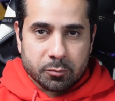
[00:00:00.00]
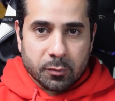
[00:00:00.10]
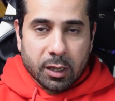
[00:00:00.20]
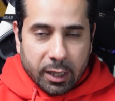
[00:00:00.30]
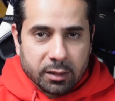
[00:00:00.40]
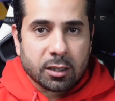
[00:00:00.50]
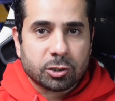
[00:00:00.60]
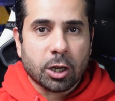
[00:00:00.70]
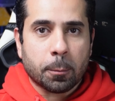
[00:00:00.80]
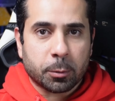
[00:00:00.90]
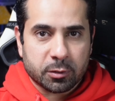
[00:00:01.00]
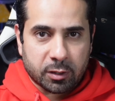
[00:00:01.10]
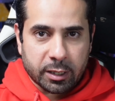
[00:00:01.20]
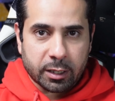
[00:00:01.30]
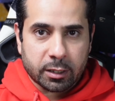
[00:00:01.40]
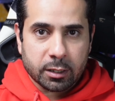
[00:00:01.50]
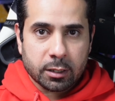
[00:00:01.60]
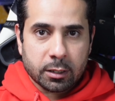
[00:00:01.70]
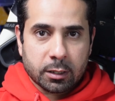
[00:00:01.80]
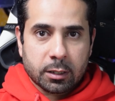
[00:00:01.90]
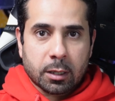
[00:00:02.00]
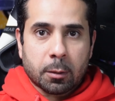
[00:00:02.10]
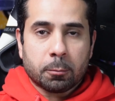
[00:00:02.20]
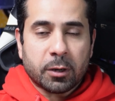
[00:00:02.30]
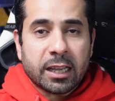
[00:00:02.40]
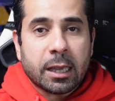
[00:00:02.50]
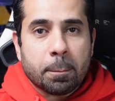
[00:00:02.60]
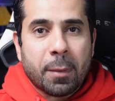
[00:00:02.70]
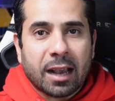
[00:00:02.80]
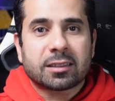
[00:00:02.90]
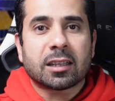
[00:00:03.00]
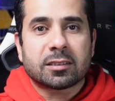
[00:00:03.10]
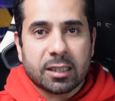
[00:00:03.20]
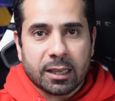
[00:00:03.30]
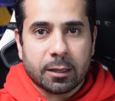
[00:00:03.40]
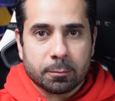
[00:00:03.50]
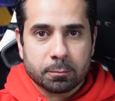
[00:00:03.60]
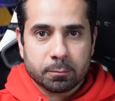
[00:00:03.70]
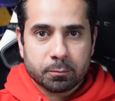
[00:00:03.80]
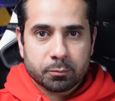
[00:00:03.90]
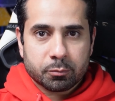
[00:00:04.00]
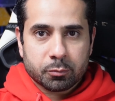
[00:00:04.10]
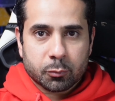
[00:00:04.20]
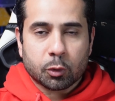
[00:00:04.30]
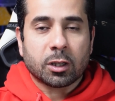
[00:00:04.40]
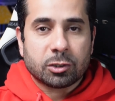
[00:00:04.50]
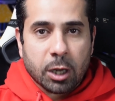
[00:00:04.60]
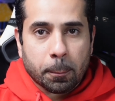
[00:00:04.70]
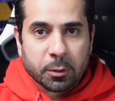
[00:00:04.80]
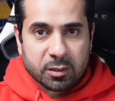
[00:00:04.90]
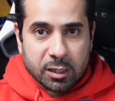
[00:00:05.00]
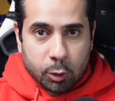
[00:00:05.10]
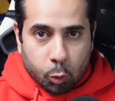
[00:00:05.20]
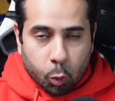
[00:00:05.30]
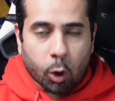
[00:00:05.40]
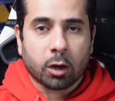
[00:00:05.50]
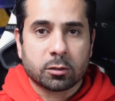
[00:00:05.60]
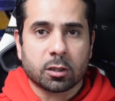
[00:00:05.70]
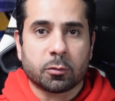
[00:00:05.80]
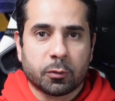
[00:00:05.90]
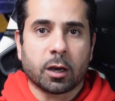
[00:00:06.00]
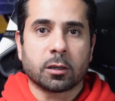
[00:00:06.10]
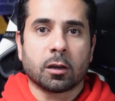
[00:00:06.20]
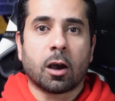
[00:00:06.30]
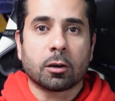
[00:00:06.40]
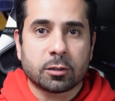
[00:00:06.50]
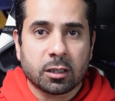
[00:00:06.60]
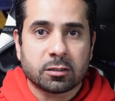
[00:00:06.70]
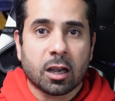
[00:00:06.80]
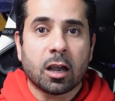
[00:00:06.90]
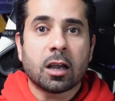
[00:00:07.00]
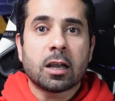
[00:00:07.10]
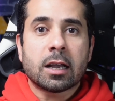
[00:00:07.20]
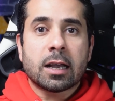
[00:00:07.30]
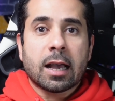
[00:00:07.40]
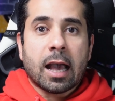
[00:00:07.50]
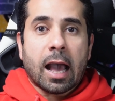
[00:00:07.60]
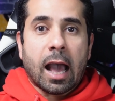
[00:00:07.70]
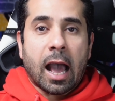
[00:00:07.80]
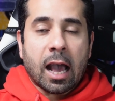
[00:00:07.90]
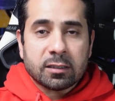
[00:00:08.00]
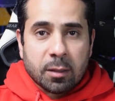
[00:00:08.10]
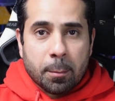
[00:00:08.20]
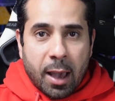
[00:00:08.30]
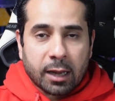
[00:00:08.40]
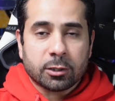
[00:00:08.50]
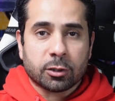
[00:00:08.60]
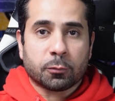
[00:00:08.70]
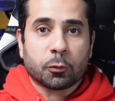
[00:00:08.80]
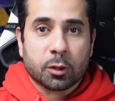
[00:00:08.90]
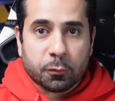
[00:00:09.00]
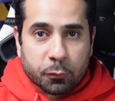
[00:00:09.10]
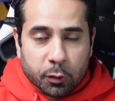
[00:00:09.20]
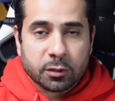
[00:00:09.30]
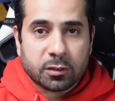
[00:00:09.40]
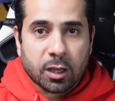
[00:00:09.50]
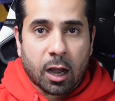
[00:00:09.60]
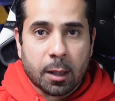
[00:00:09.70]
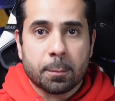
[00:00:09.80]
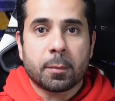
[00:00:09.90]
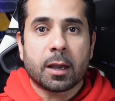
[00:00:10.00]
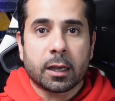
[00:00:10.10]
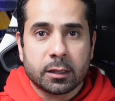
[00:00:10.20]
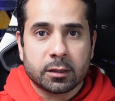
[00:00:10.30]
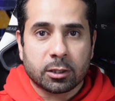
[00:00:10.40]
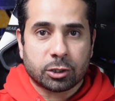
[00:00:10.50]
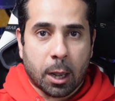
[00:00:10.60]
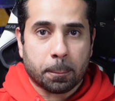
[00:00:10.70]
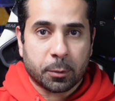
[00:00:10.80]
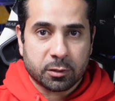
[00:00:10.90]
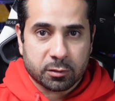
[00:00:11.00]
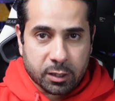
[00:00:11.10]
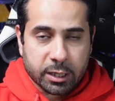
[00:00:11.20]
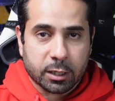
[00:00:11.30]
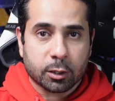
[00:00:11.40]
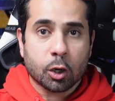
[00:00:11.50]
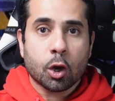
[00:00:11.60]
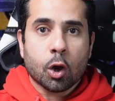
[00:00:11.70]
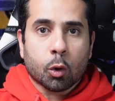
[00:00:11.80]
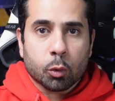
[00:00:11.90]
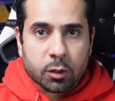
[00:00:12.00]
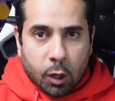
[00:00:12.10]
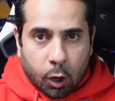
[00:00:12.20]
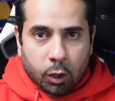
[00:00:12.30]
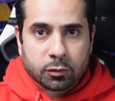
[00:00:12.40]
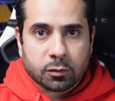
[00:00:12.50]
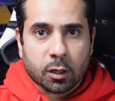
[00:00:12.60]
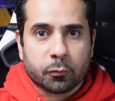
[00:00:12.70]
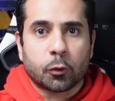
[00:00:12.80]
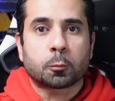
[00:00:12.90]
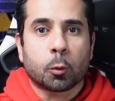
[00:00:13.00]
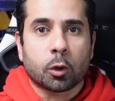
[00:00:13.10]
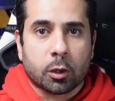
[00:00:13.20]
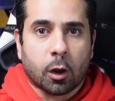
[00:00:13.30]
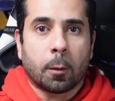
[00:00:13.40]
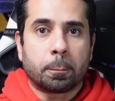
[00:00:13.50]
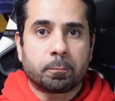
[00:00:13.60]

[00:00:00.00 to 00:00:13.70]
in the Champions League, bringing back the team to the Champions League quarter-final. Arteta, as a manager for the first time in the Champions League with the Arsenal Football Club,